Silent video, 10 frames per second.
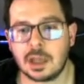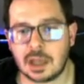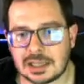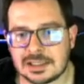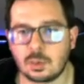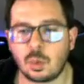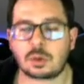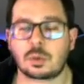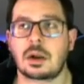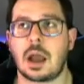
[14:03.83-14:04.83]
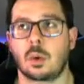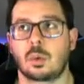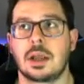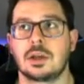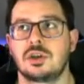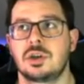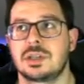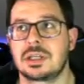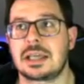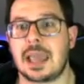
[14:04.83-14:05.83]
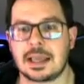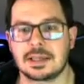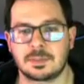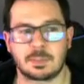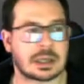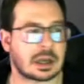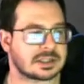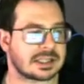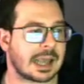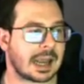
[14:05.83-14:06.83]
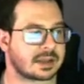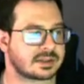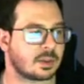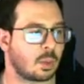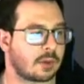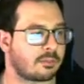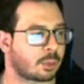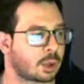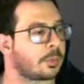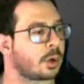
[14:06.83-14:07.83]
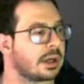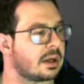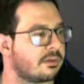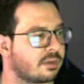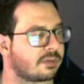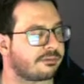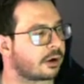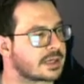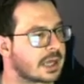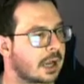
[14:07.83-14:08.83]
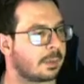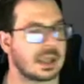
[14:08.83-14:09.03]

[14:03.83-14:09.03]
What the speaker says: I didn't want to run Outrage just in case, because he has the one Primarina for the Fairy type,